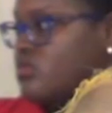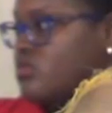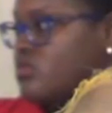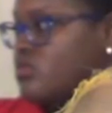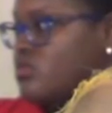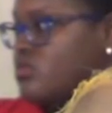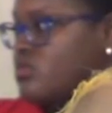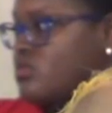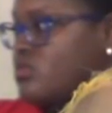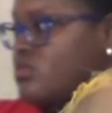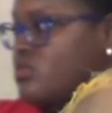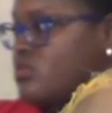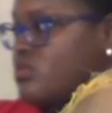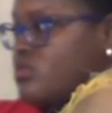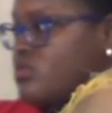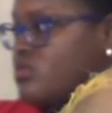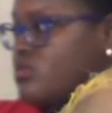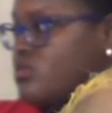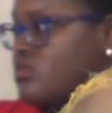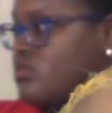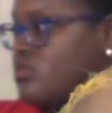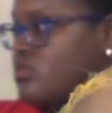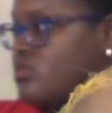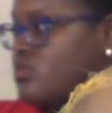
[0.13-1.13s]

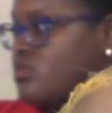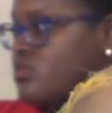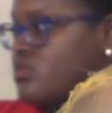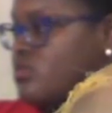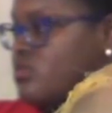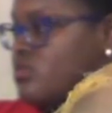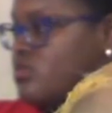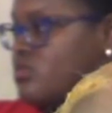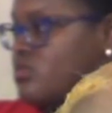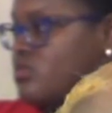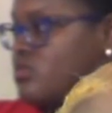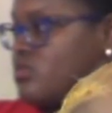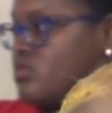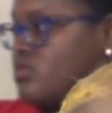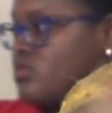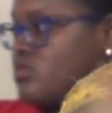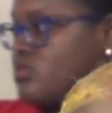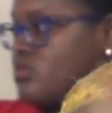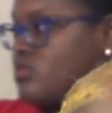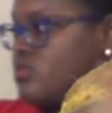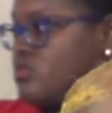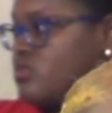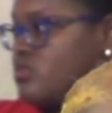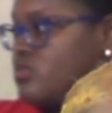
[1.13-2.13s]

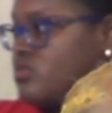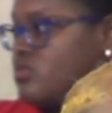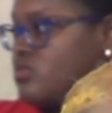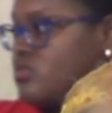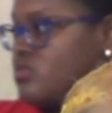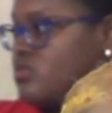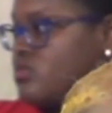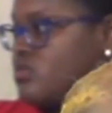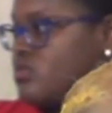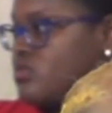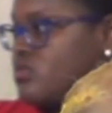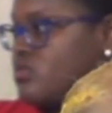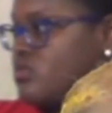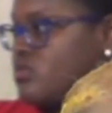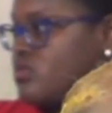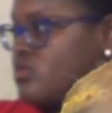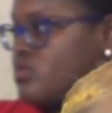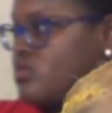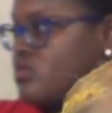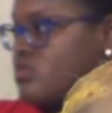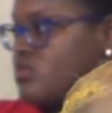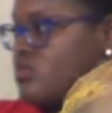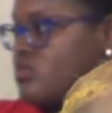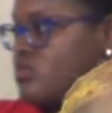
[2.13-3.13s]

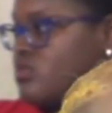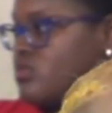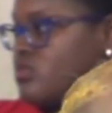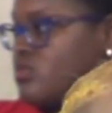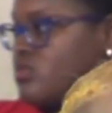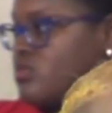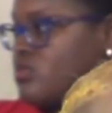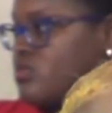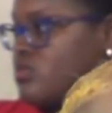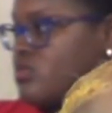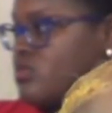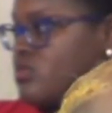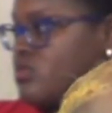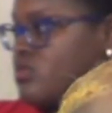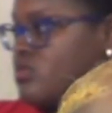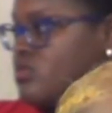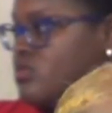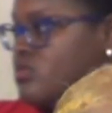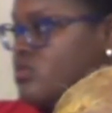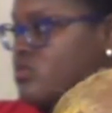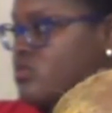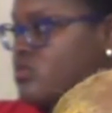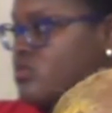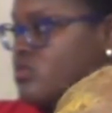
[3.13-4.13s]

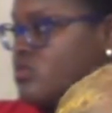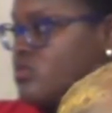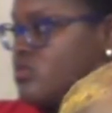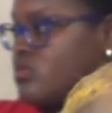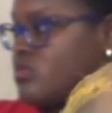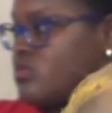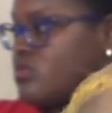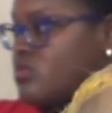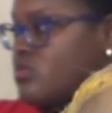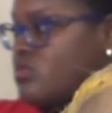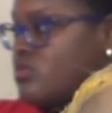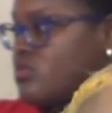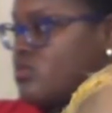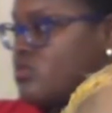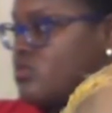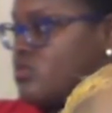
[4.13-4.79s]
(silent)